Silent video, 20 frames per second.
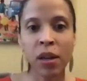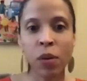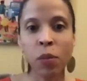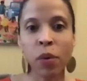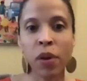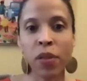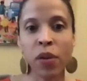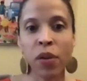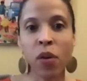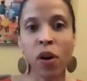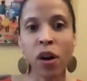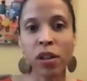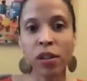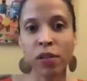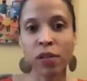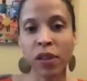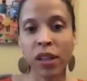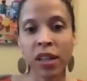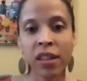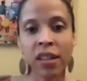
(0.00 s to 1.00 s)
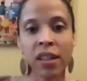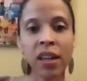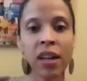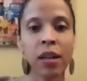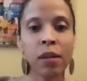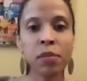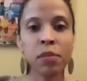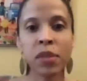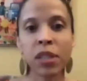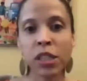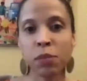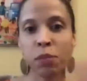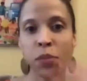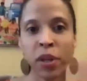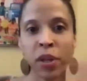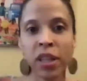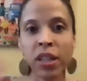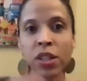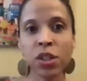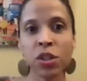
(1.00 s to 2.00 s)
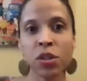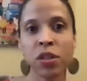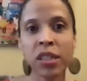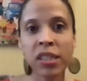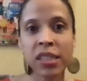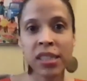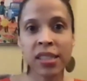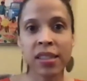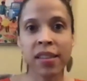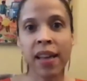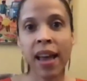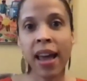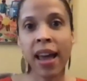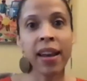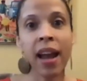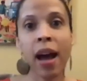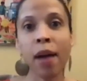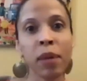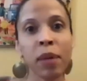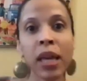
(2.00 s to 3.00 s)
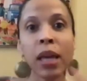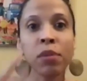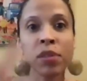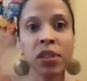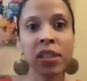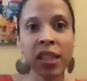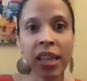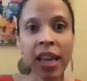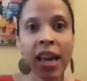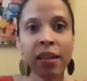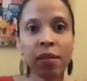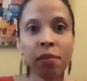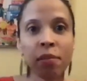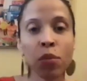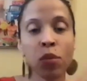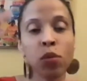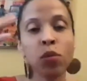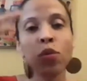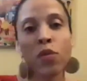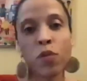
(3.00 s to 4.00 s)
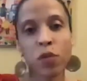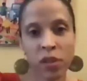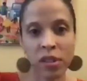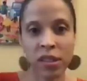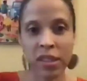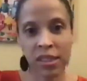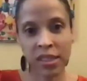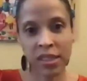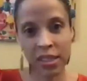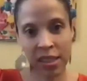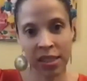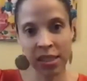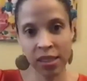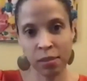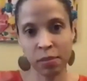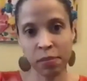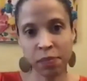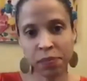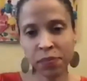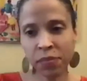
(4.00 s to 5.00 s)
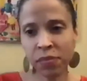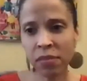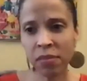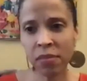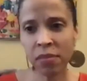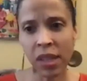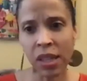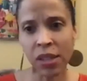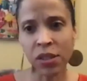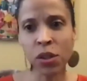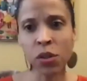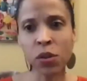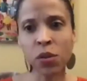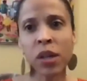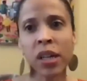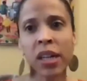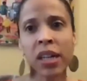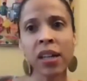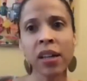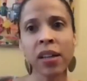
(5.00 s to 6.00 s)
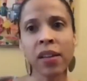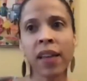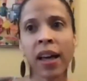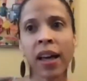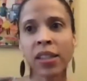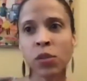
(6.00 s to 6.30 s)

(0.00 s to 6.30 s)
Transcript: with all of the um, disparate interests and not being able to yet move the system so that's